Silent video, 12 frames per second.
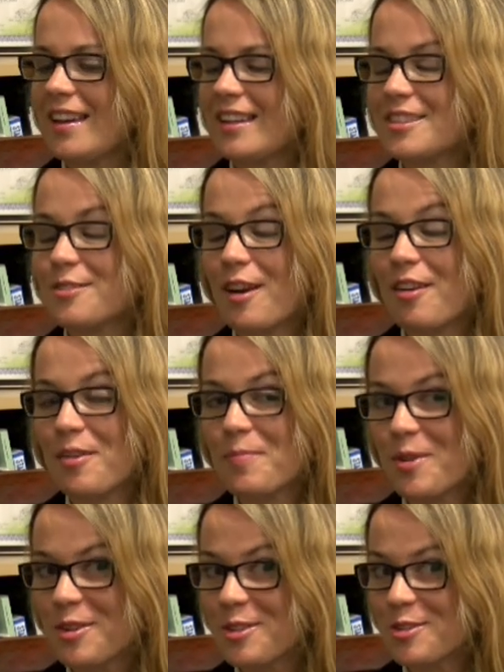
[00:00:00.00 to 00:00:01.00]
It's very
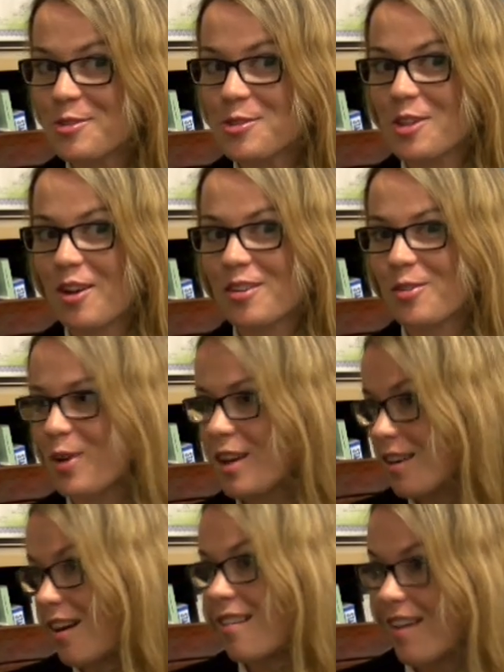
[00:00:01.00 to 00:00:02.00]
important to start
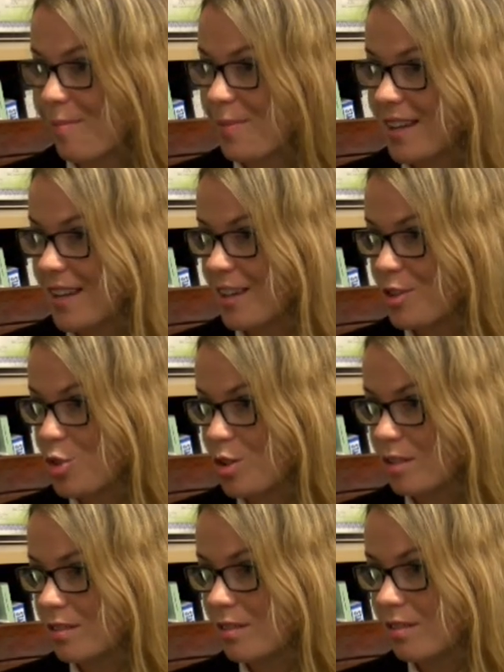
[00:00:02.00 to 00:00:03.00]
green card
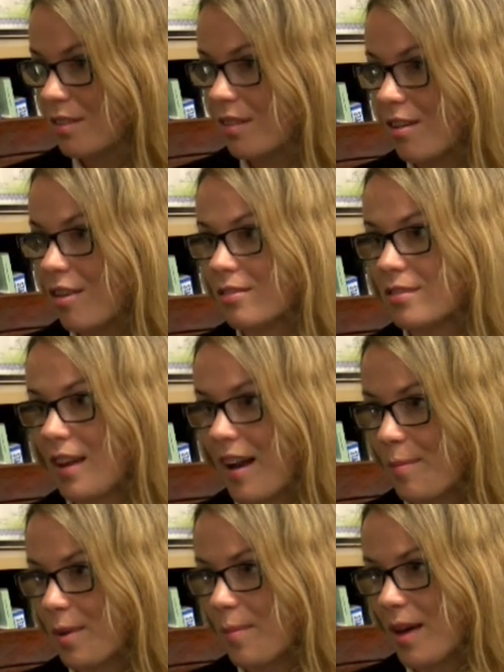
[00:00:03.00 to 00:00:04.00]
application on
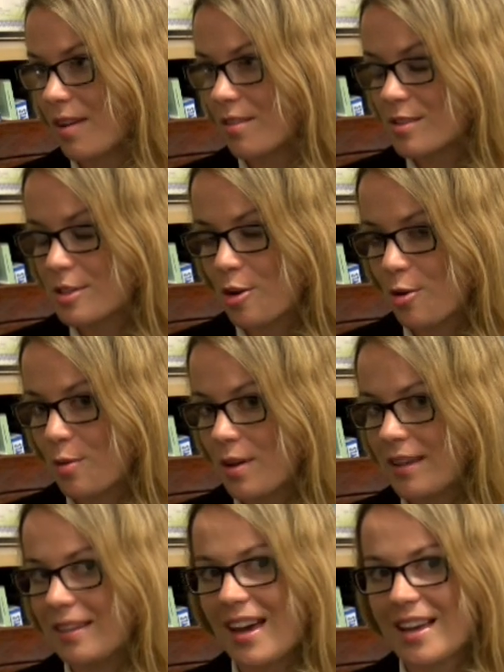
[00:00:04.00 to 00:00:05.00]
timely matters. So
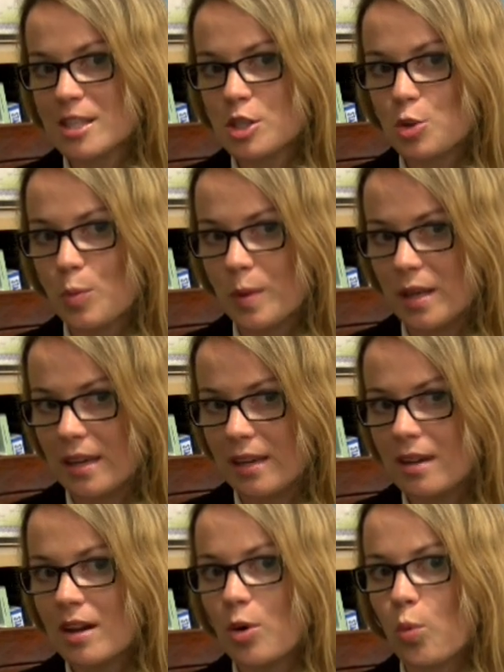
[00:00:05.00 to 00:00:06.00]
it has to
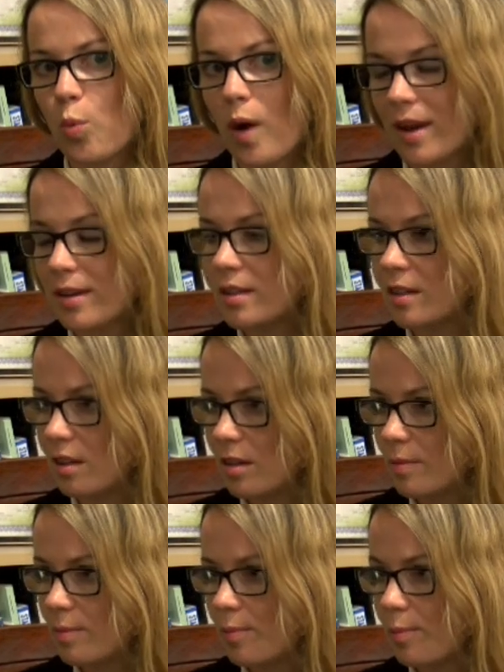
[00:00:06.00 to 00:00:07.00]
be 1
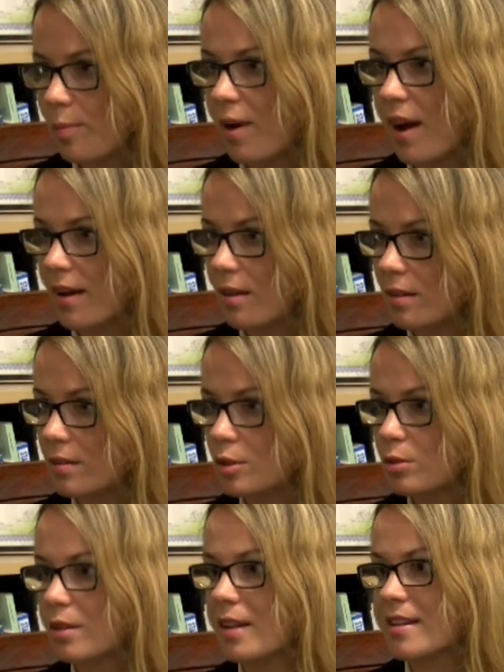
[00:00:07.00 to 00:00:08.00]
year prior
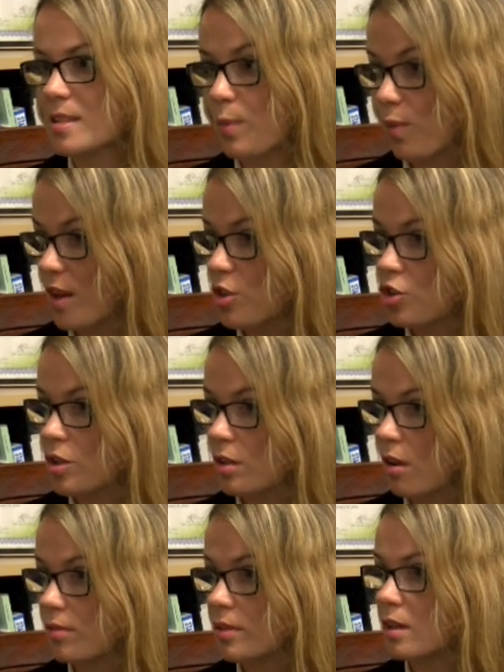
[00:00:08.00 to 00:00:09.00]
to the expiration of